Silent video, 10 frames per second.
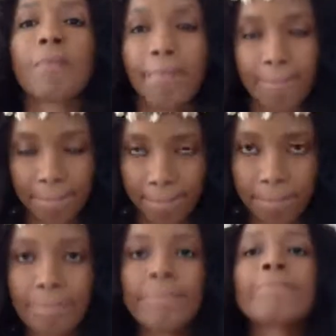
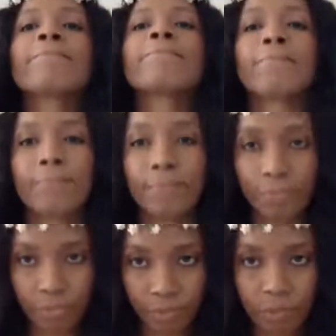healing, like
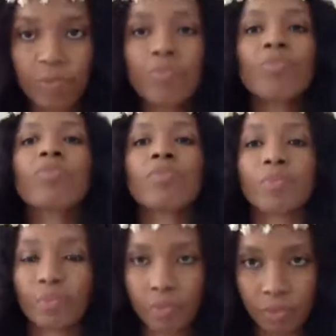energy,
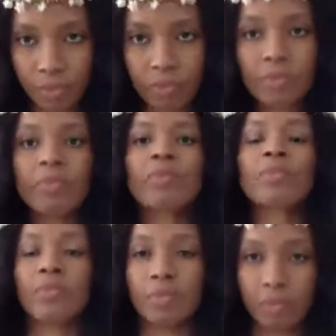putting back
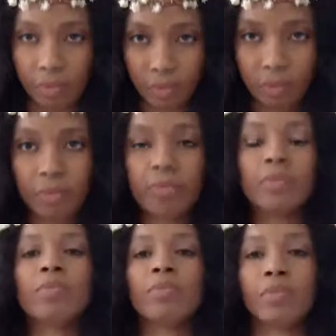energy into
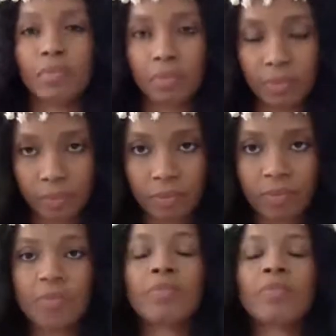
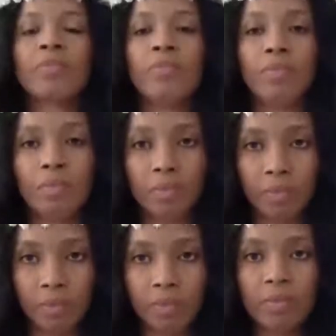my
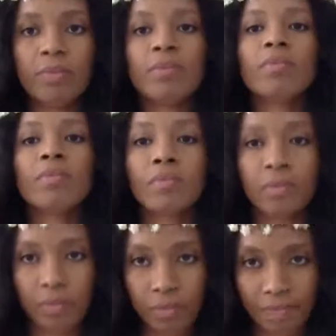current here self.
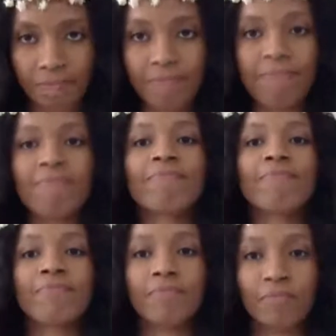And
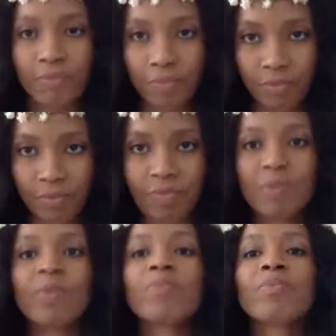I can feel that
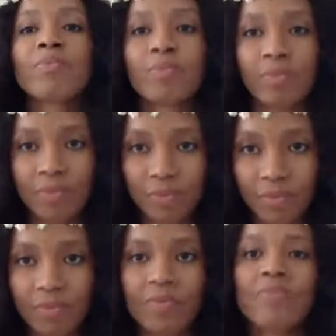current here self
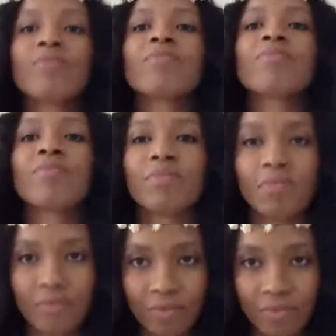like
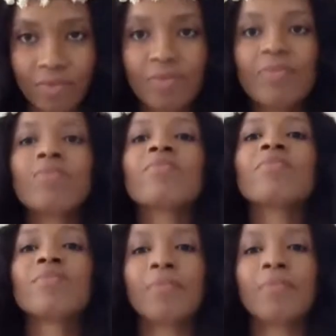lamenting a lot